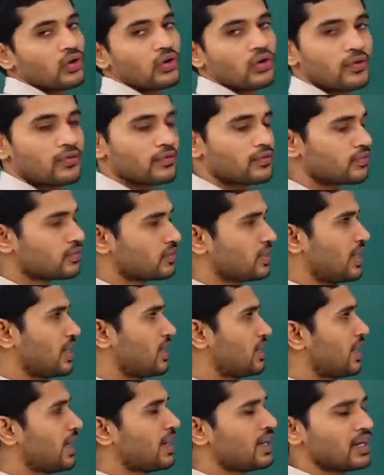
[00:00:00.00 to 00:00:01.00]
of
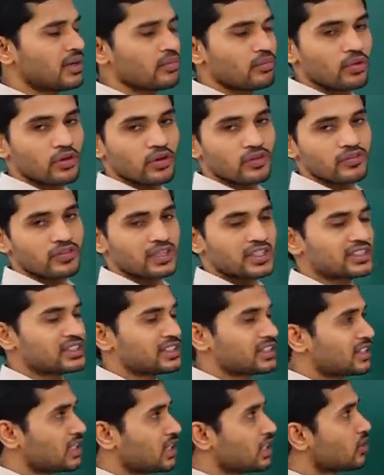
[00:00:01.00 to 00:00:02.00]
n number of
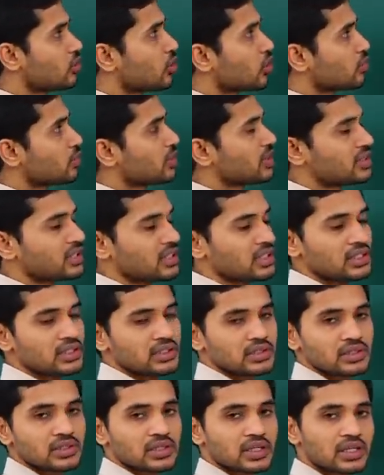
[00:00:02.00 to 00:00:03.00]
lenses, it need not be 3
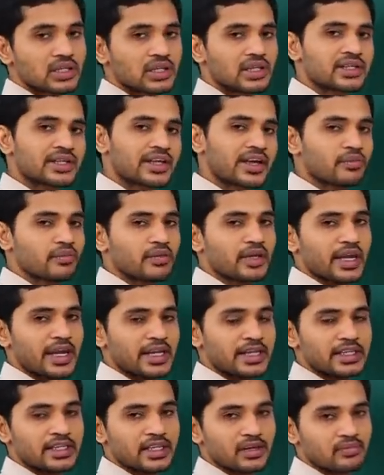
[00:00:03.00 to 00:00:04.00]
clear, it can be
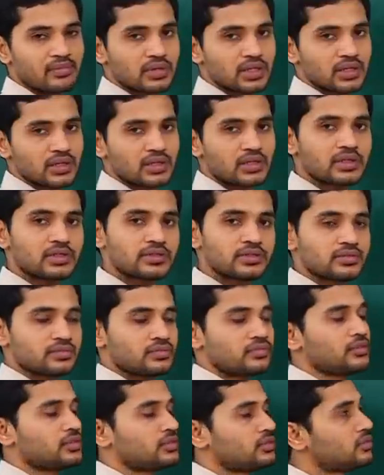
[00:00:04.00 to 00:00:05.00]
any number, it,
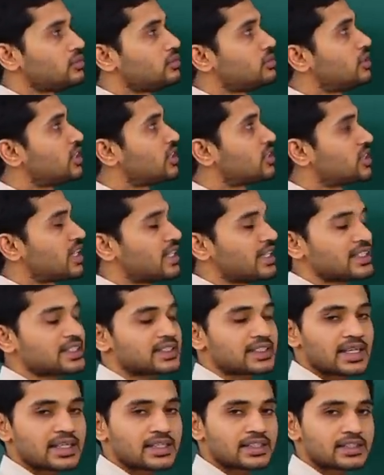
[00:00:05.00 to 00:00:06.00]
just
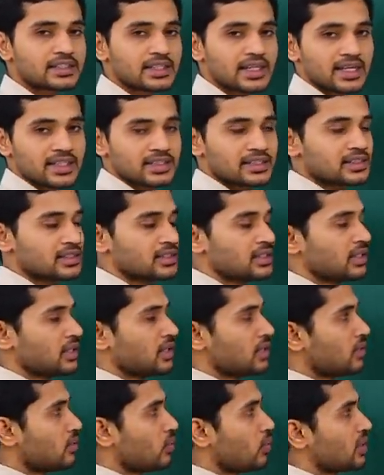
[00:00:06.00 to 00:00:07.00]
understand it as
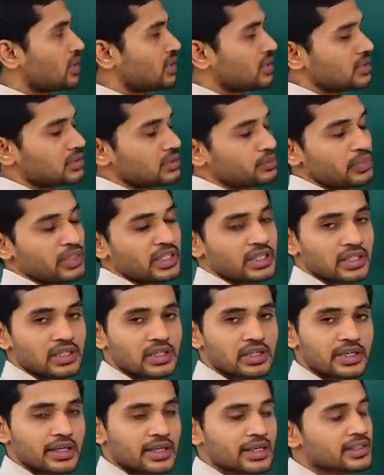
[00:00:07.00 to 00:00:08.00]
one
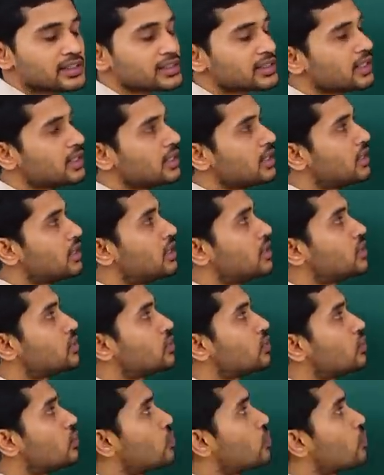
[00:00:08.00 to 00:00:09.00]
particular case.
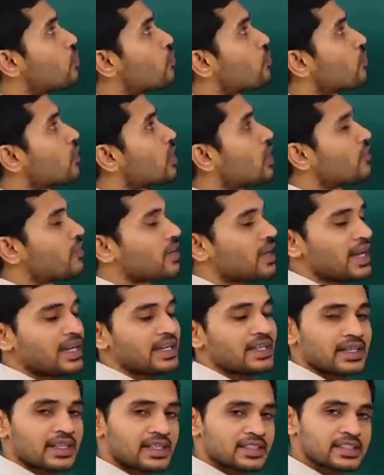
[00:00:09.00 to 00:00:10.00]
So, if a
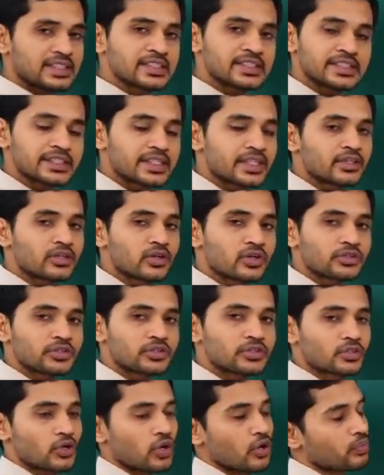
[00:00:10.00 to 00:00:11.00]
light ray is incident on
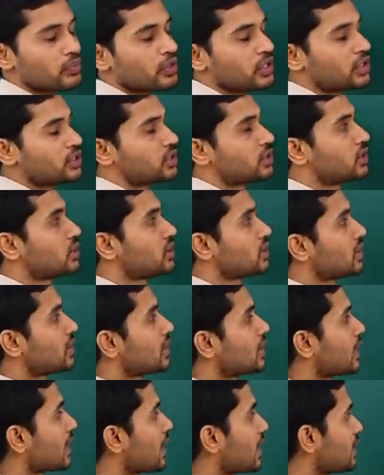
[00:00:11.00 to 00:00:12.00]
this combination,
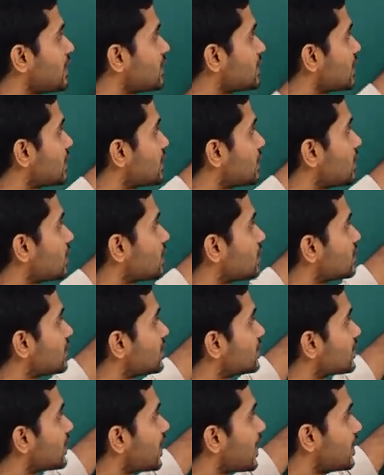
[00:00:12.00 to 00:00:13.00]
can I say that
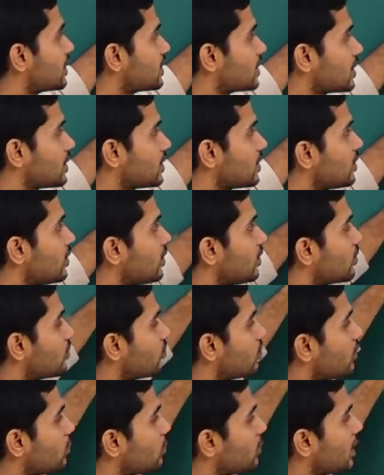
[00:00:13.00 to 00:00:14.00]
this light ray
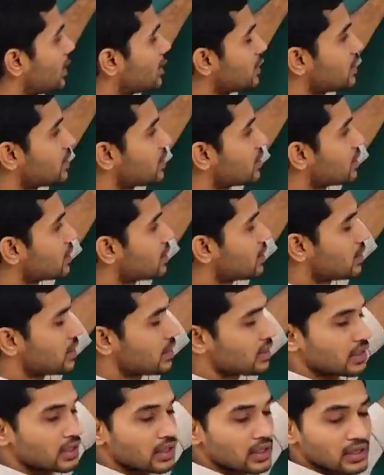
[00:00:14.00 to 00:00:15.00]
will be
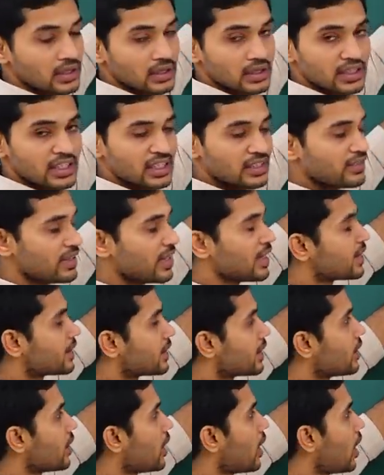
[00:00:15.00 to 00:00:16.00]
either uh,
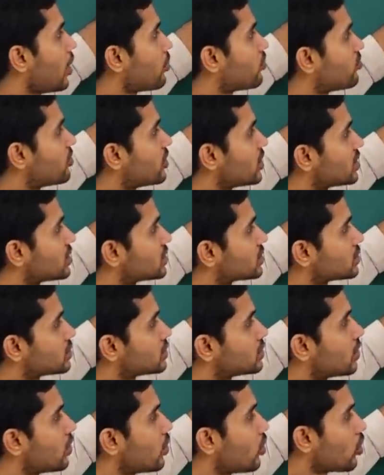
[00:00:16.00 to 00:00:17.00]
deviated upwards
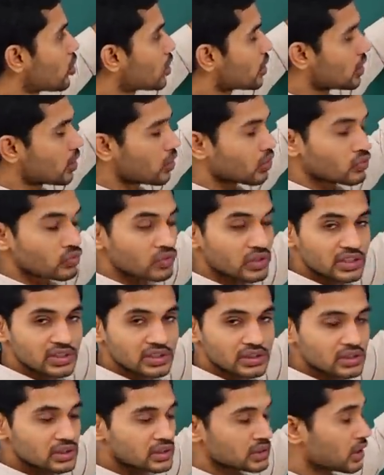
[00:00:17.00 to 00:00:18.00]
or
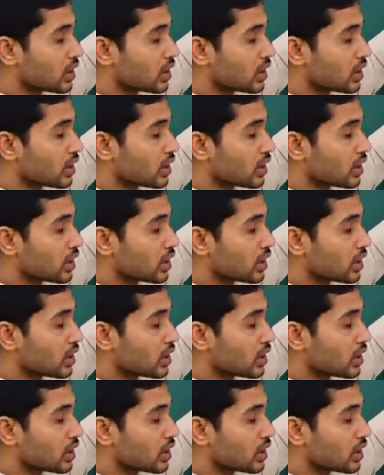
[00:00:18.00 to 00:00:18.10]
downwards